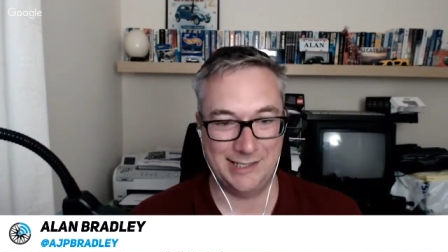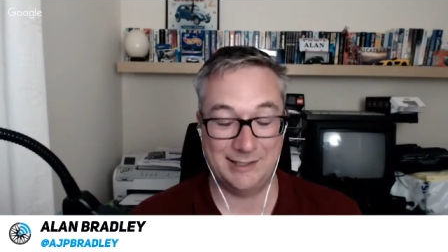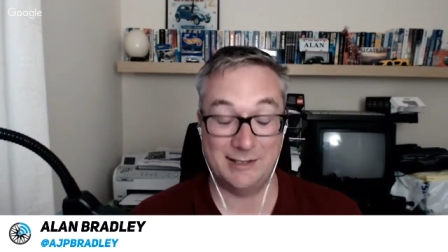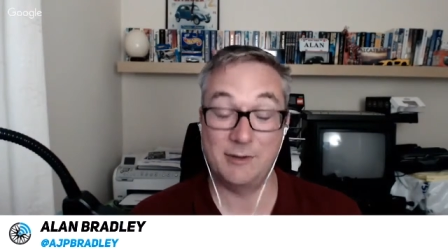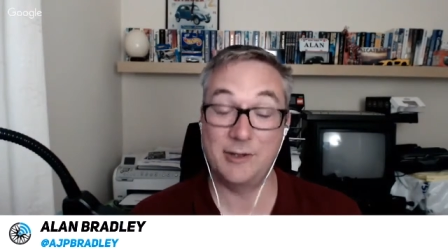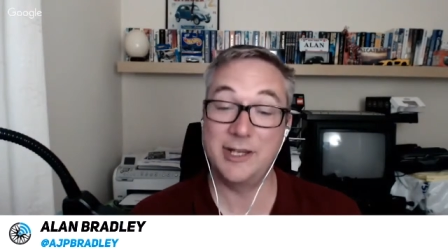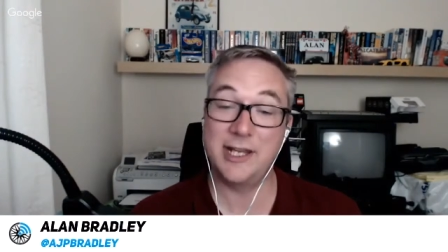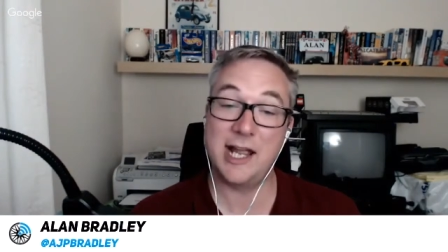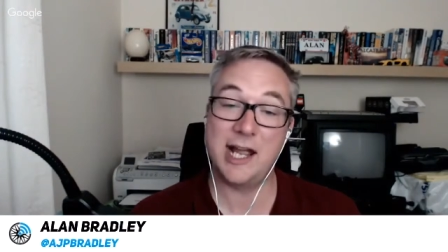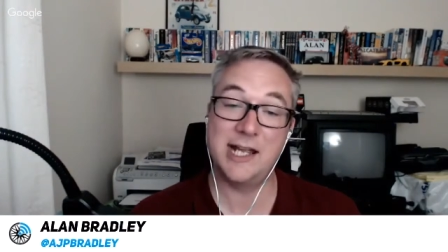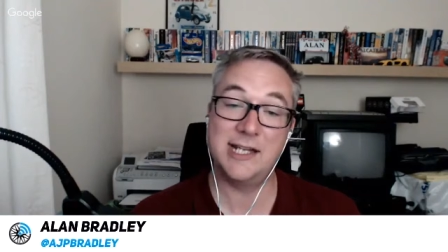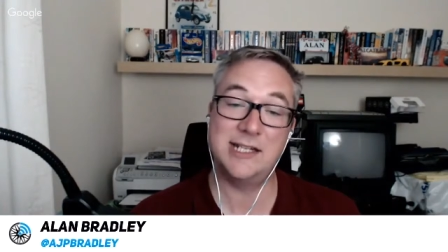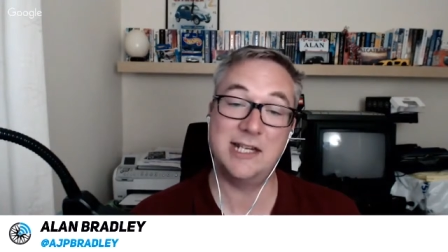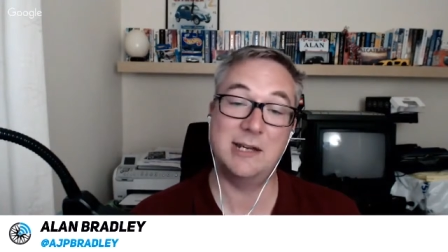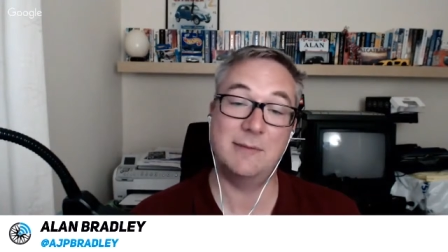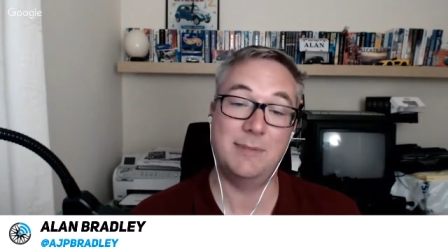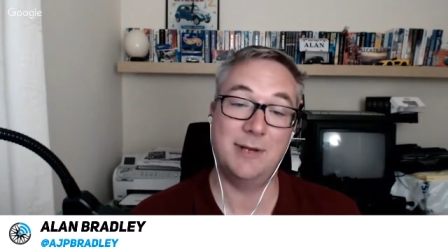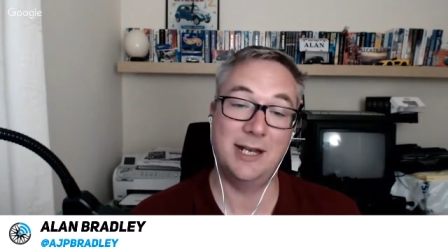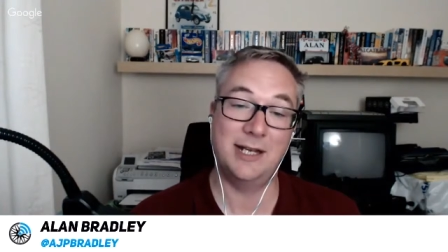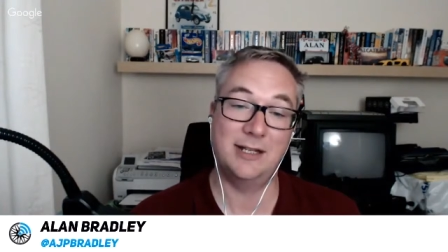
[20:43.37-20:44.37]
The
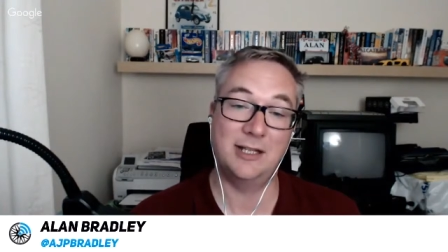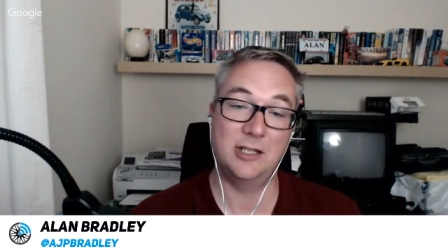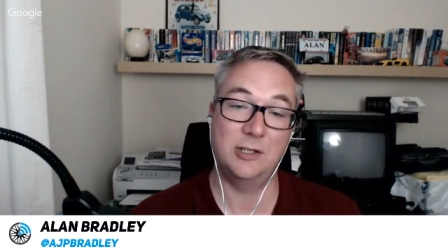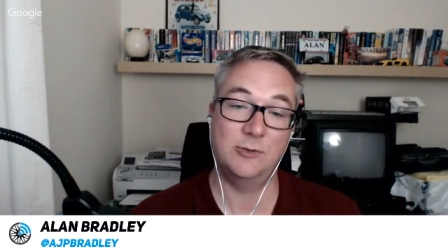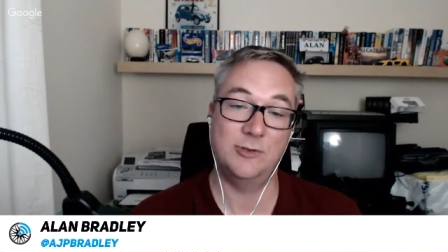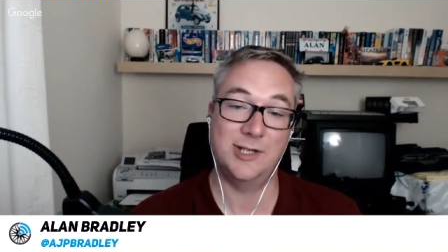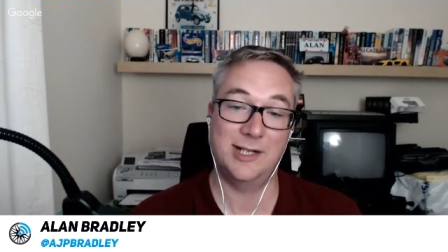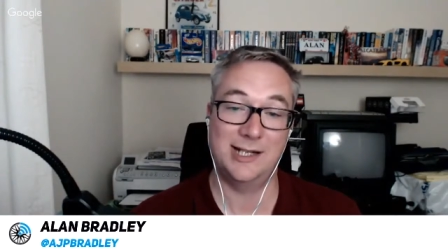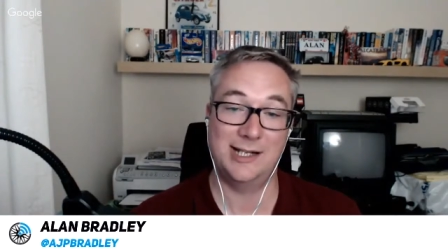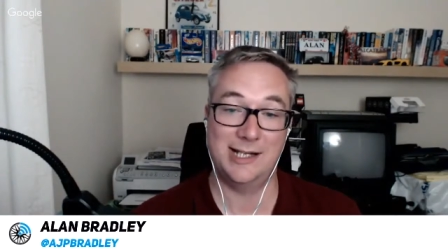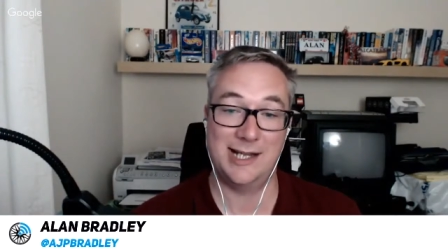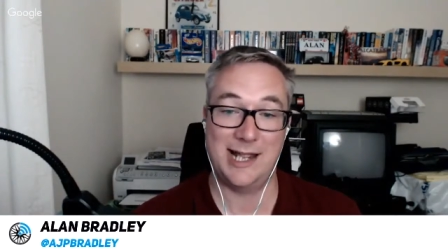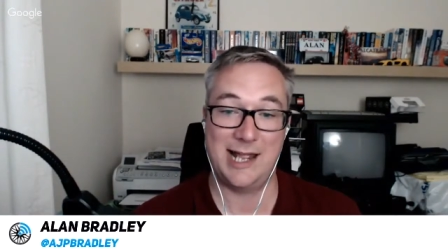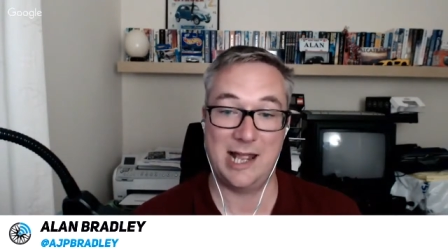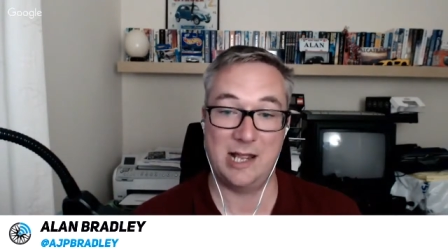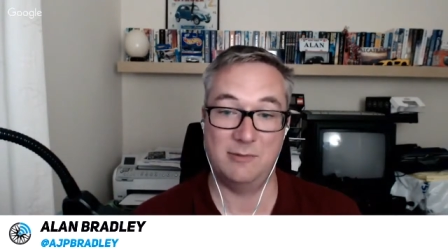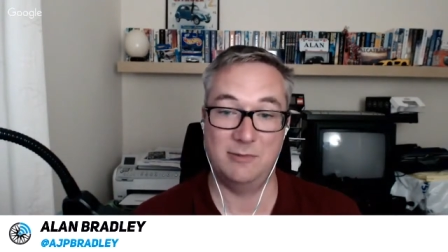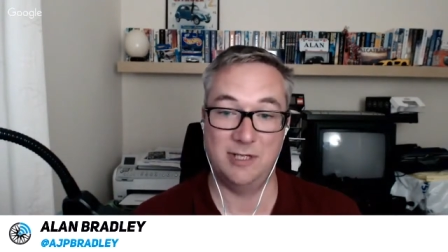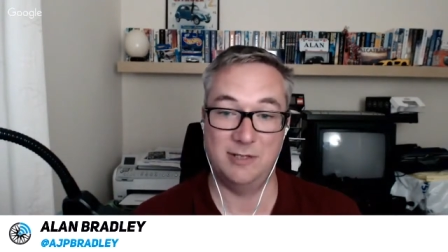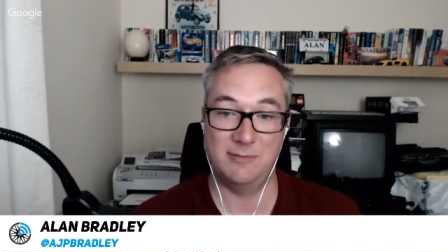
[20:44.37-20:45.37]
idea being that you declare
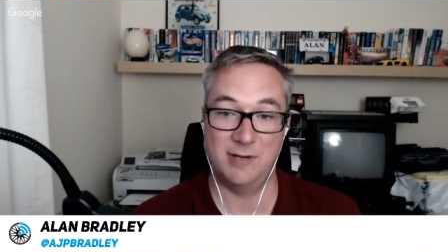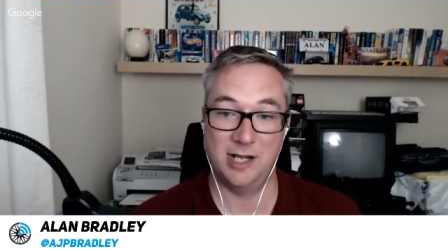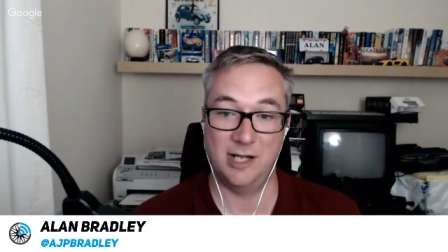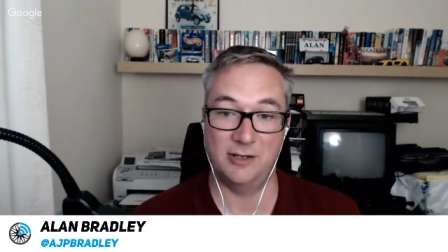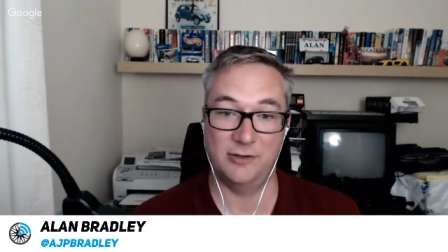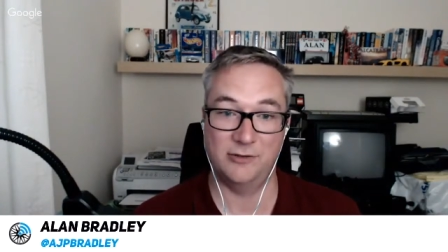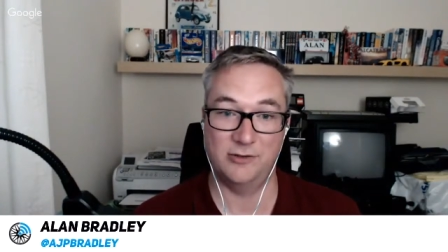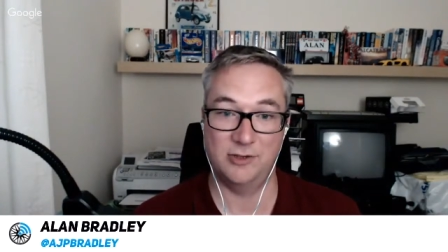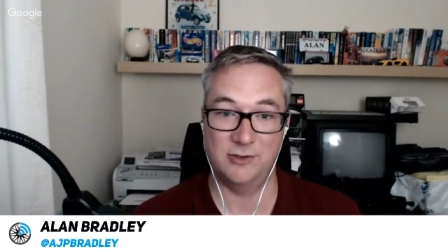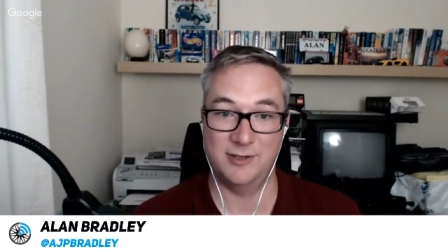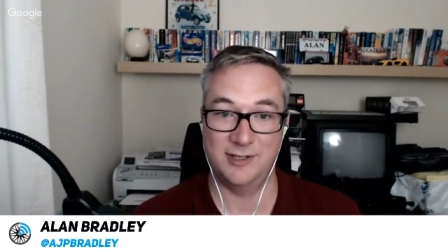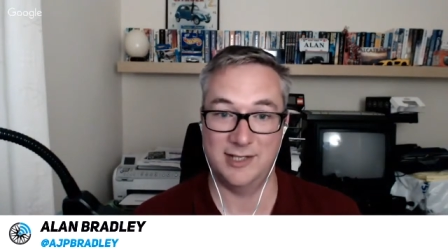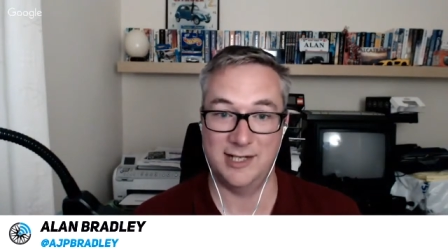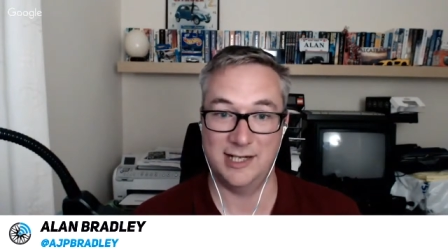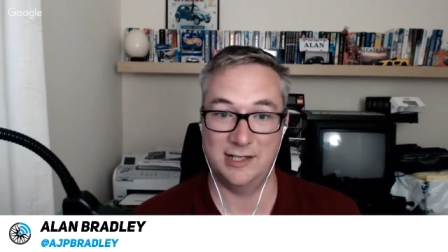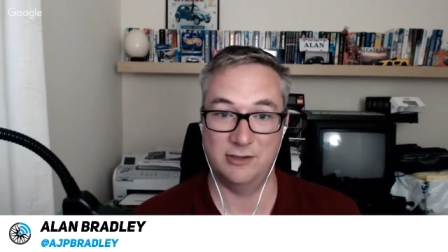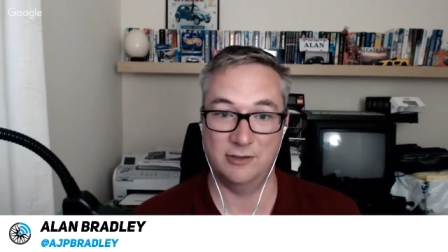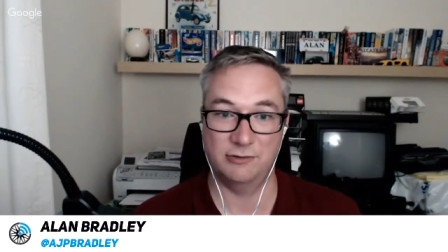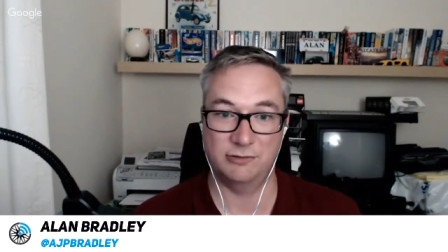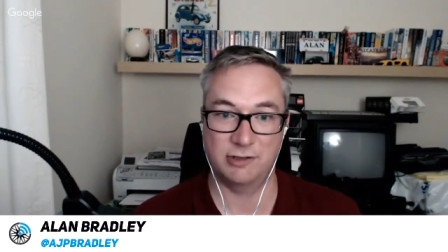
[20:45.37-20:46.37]
how many miles you
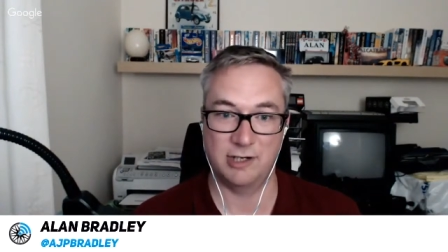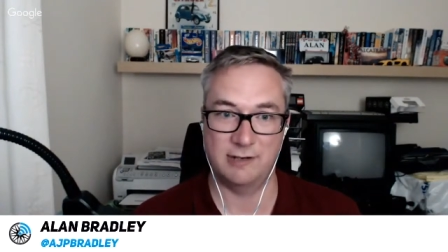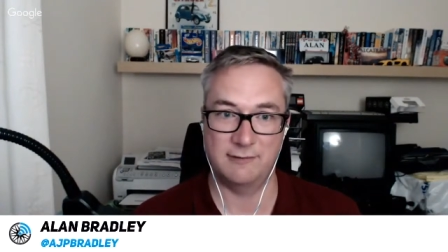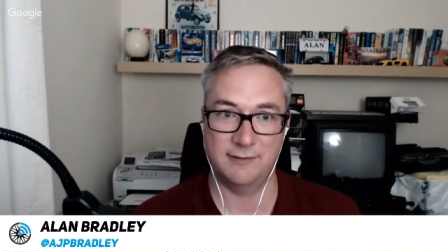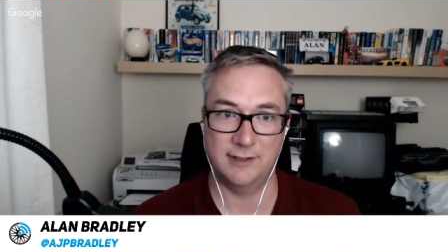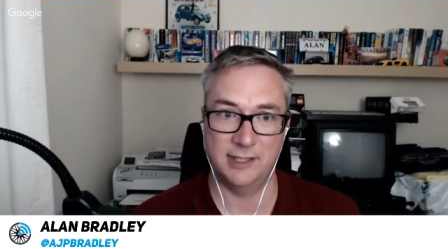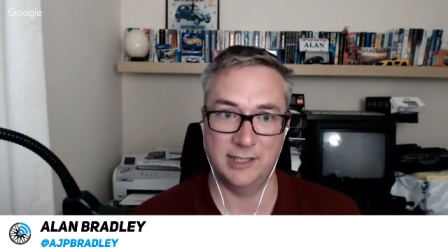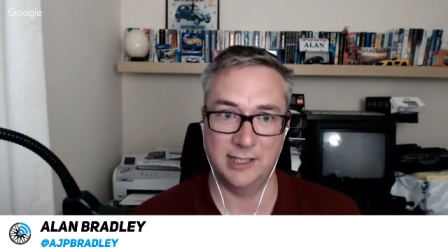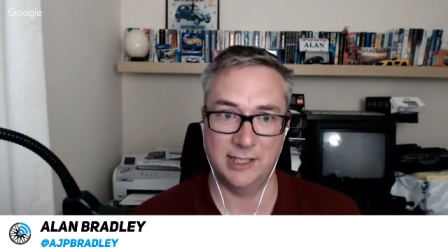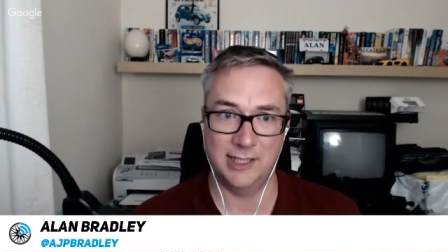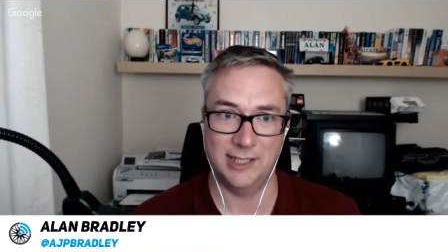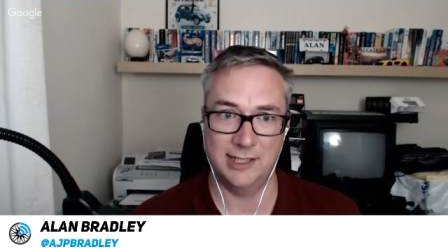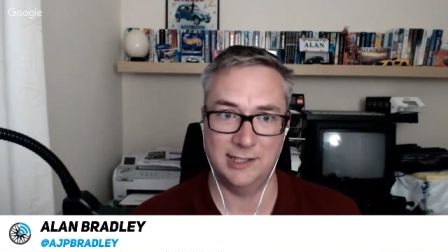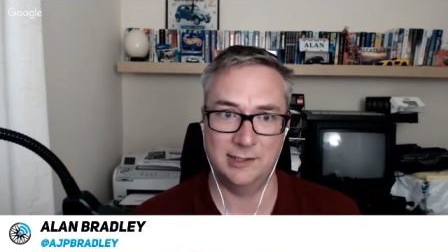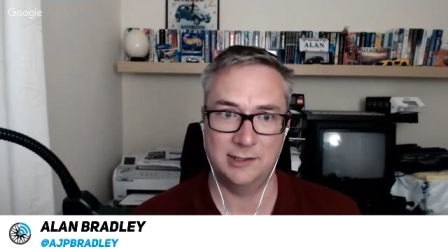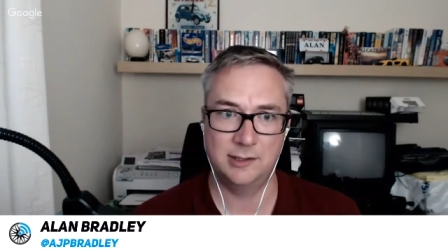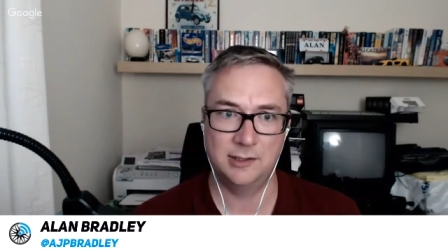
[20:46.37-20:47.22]
intend on driving in a year.